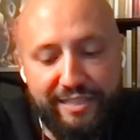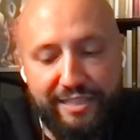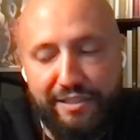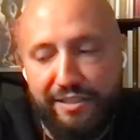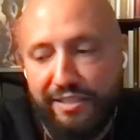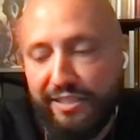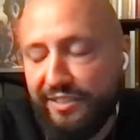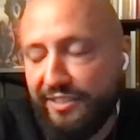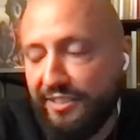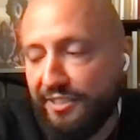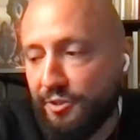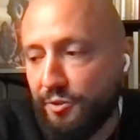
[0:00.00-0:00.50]
I
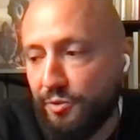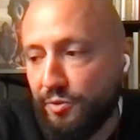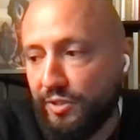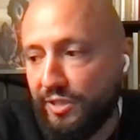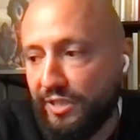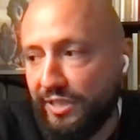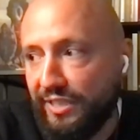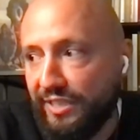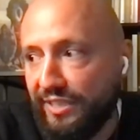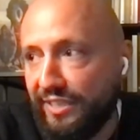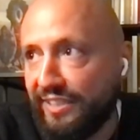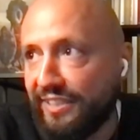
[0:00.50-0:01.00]
think the
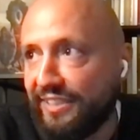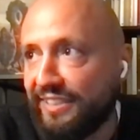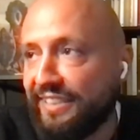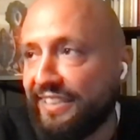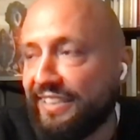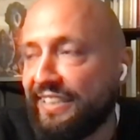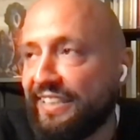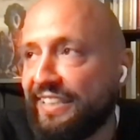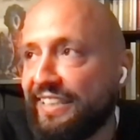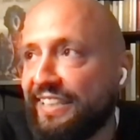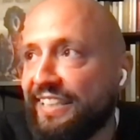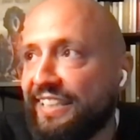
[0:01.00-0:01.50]
only
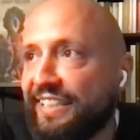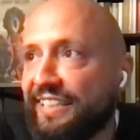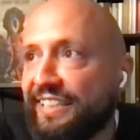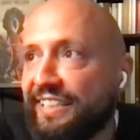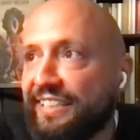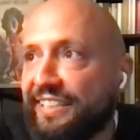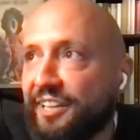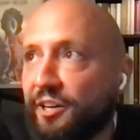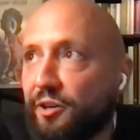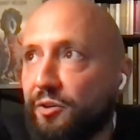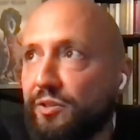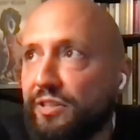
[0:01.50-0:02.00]

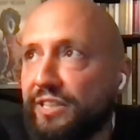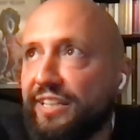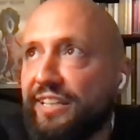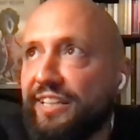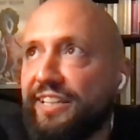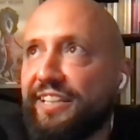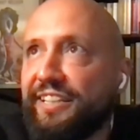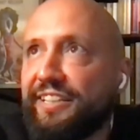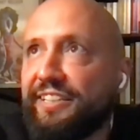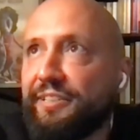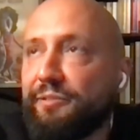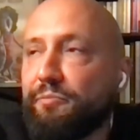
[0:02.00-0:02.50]

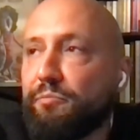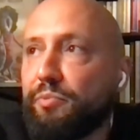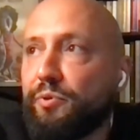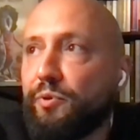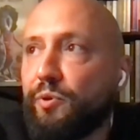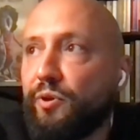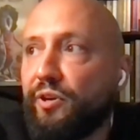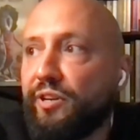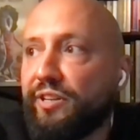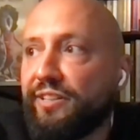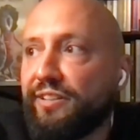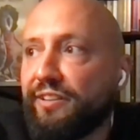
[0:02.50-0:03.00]

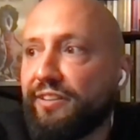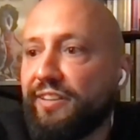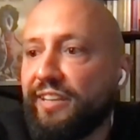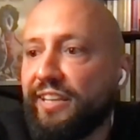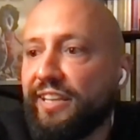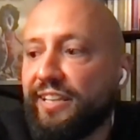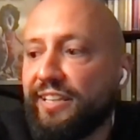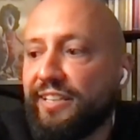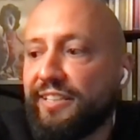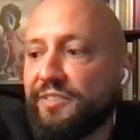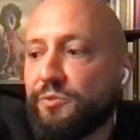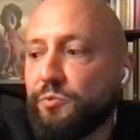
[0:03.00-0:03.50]
important
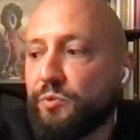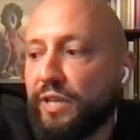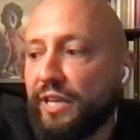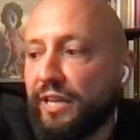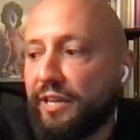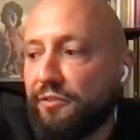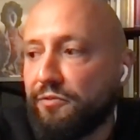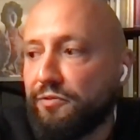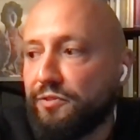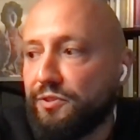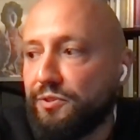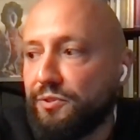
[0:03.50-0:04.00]
thing is we
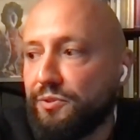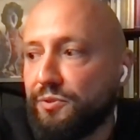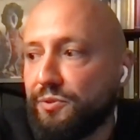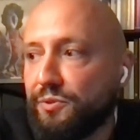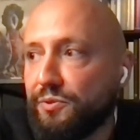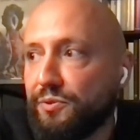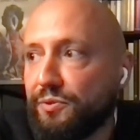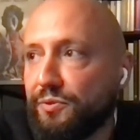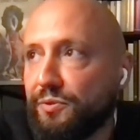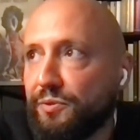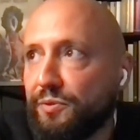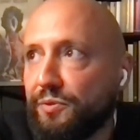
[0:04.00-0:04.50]
have
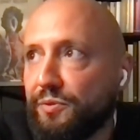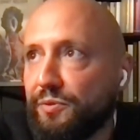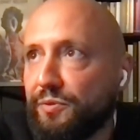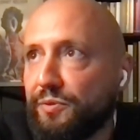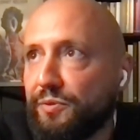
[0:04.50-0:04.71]
to